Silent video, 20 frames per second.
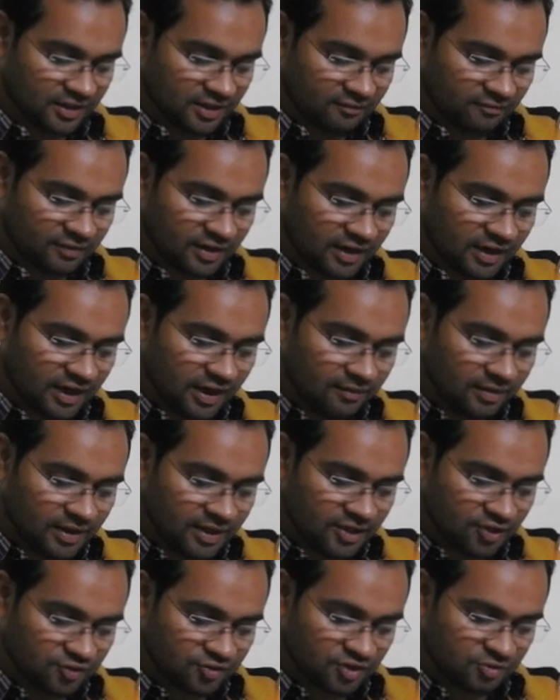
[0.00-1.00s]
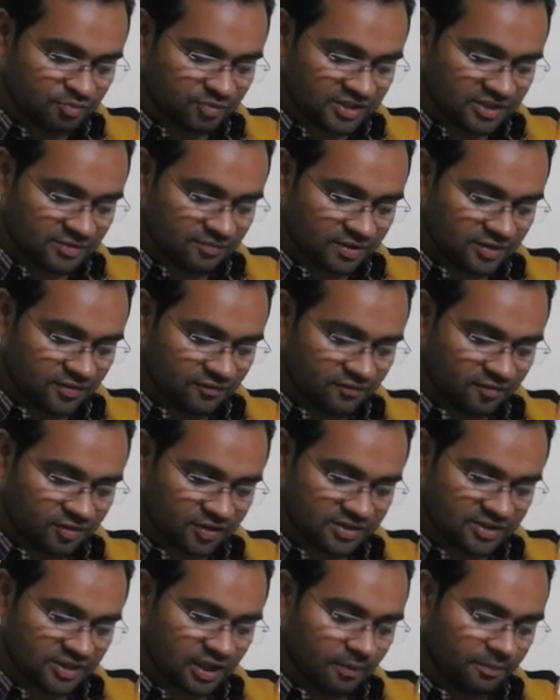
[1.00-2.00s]
When labeling a specimen, for
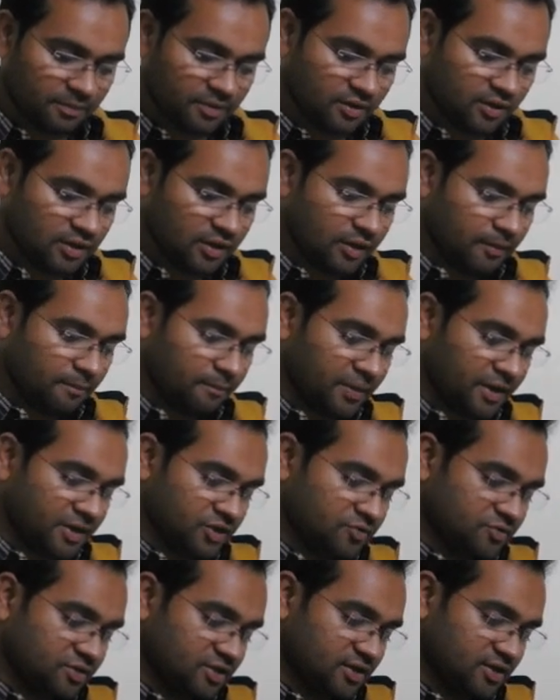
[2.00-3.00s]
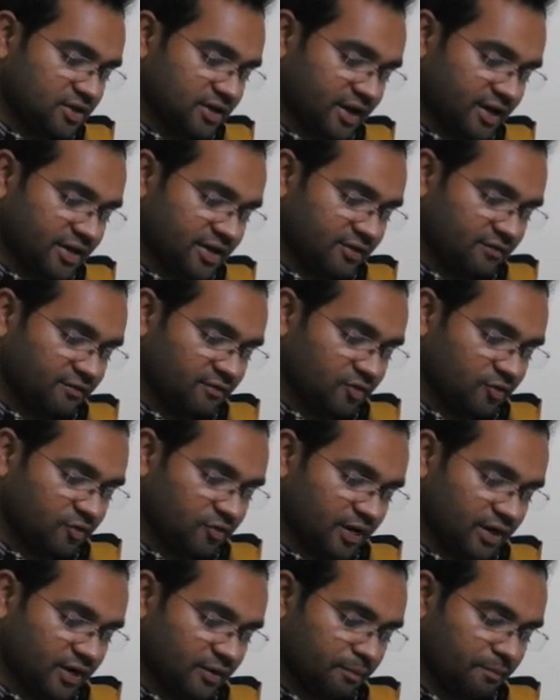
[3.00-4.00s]
example, by using corrective
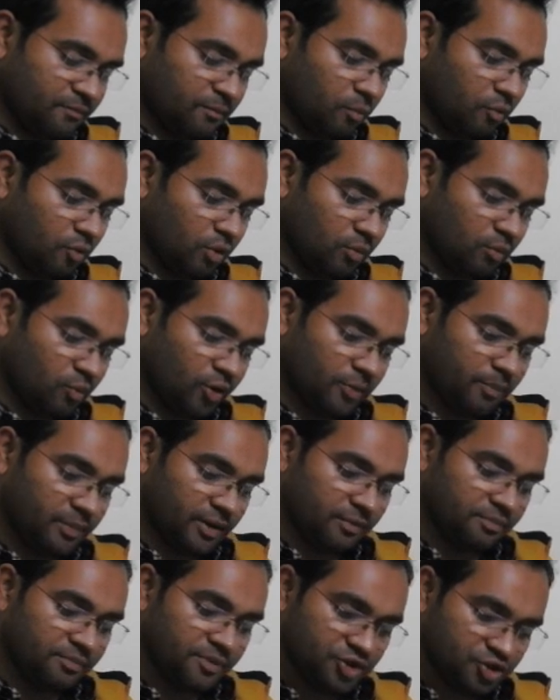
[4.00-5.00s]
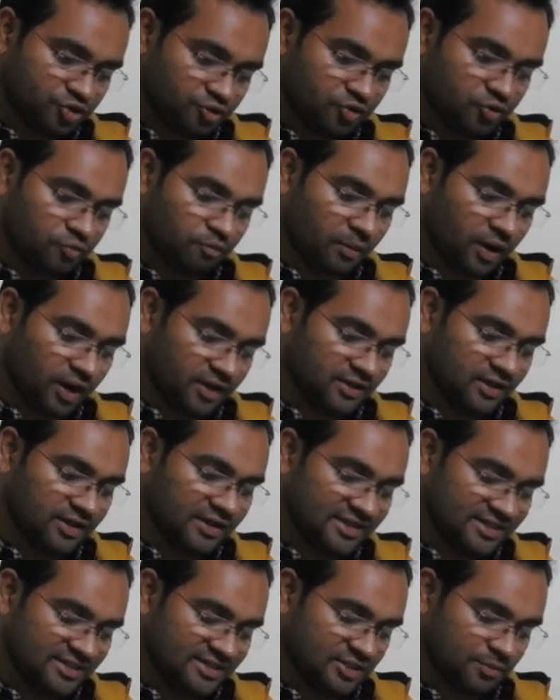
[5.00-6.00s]
fluid and a ballpoint pen, be sure to mark the
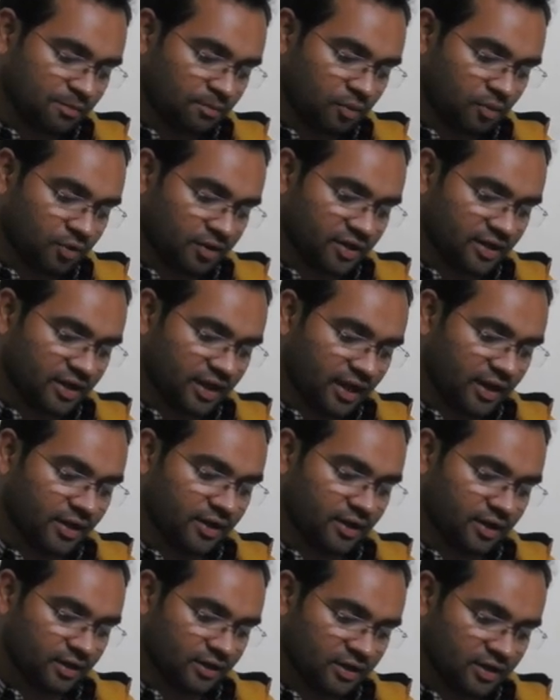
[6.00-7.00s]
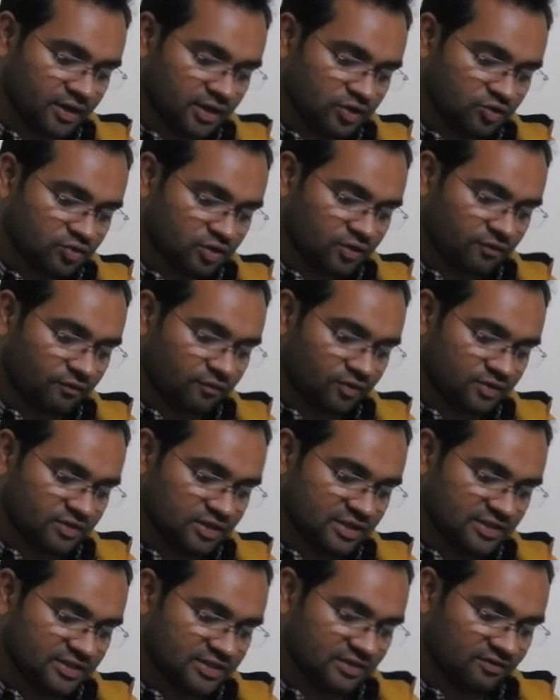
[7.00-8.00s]
least important area so that the
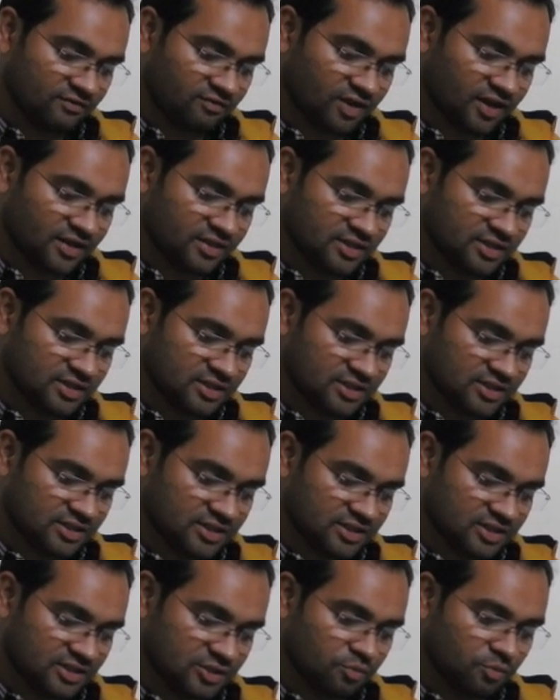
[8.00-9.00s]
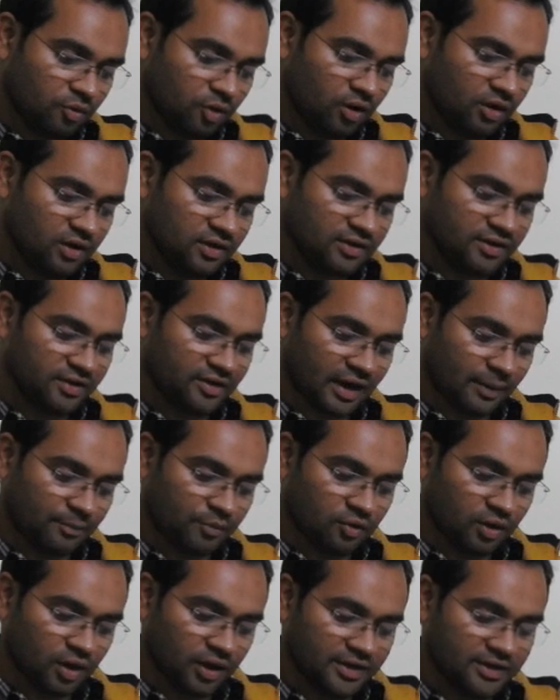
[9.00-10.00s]
fossil itself, like small
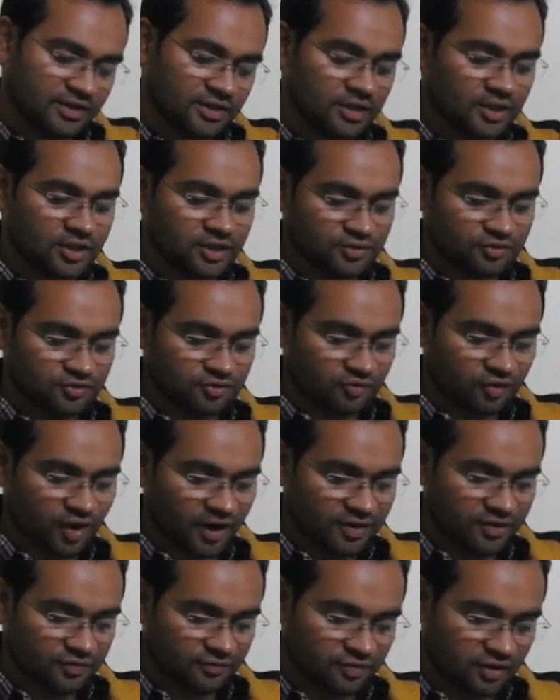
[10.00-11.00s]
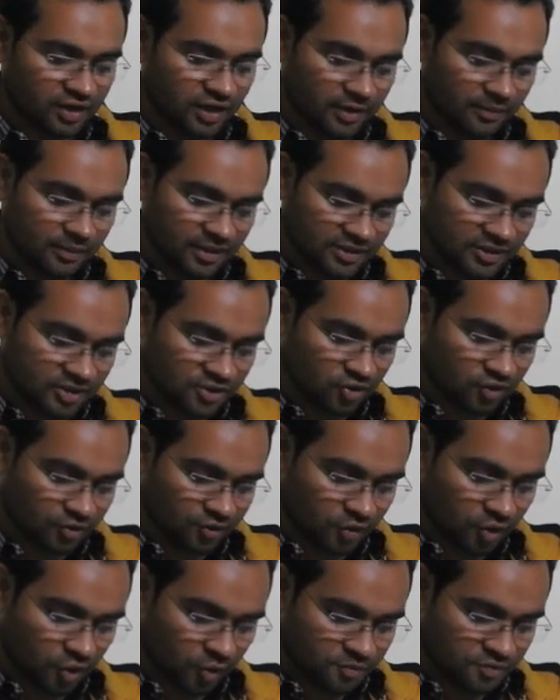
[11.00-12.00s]
graptolite to the right of the label, is
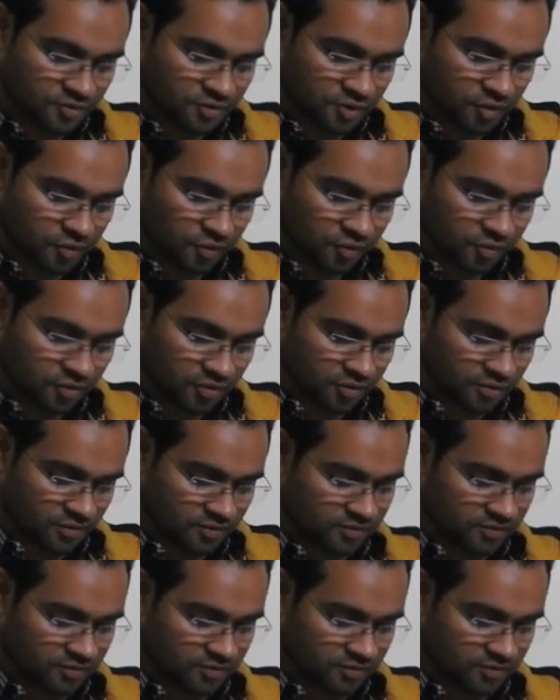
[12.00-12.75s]
not obscured.